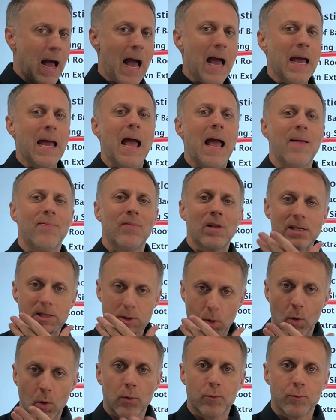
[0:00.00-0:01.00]
I had this
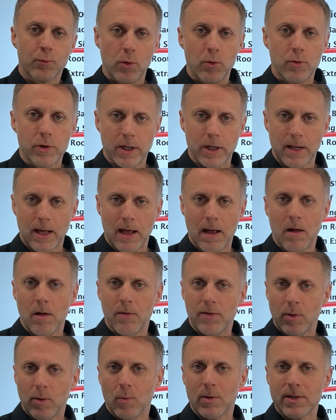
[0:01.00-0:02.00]
old root canal
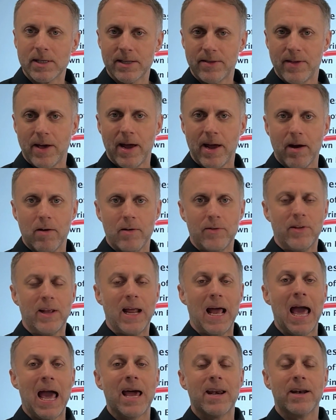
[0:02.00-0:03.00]
that was there and
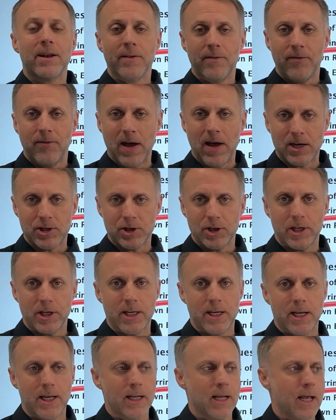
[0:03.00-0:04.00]
I had an infection
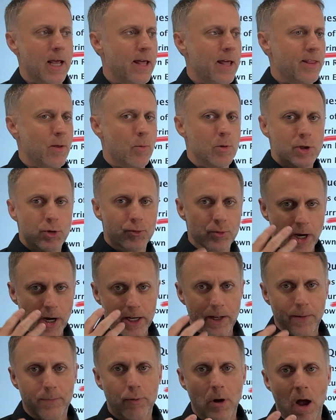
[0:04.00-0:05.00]
in it that was
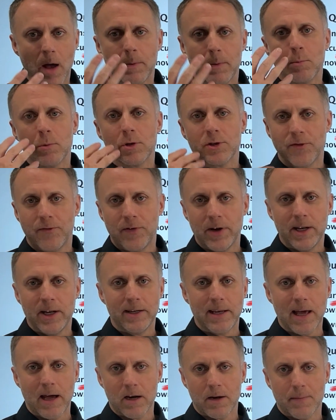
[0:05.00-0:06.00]
creating problem, was feeding
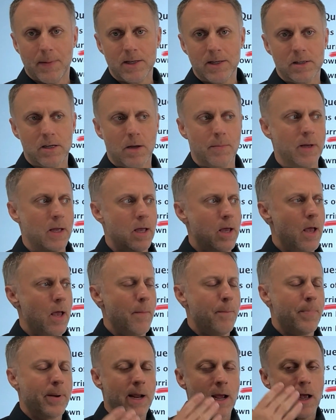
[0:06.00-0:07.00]
down to my stomach,
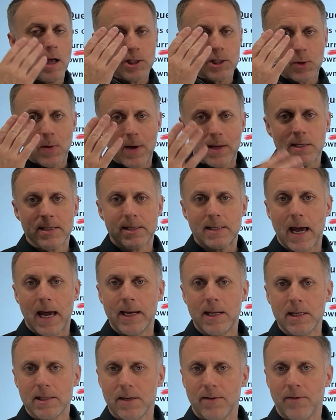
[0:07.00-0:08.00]
but I also had a
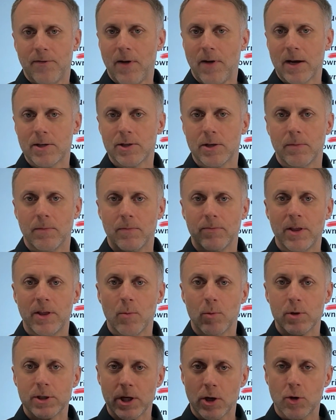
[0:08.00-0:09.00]
sinus infection that
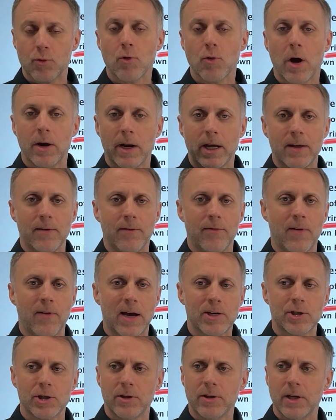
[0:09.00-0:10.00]
was a chronic
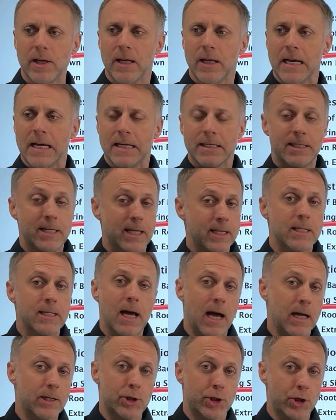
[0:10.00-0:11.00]
infection that did
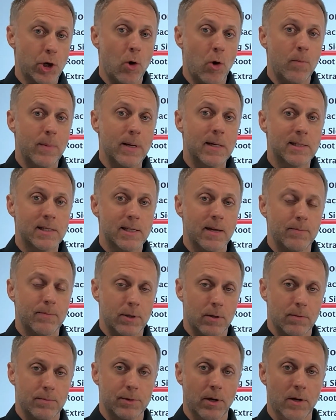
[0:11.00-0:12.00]
not show me
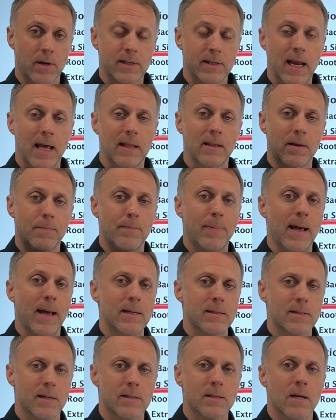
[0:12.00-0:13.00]
symptoms on a daily
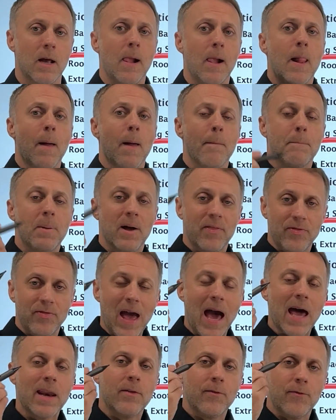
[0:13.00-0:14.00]
basis, but
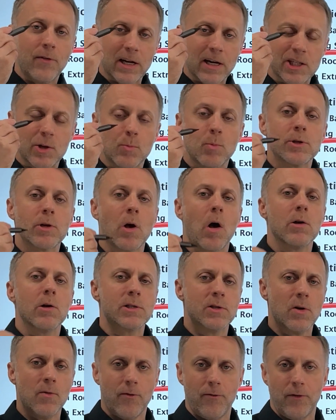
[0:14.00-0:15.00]
that infection was
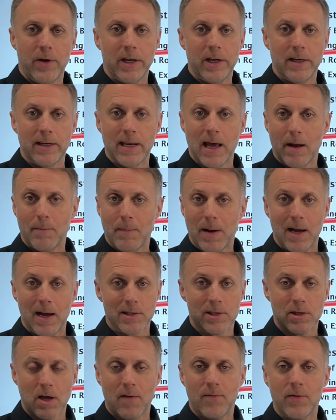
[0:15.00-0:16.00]
also feeding down my
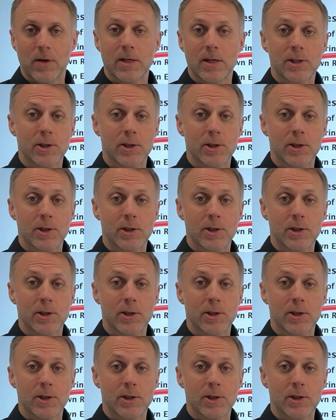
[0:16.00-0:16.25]
esophagus.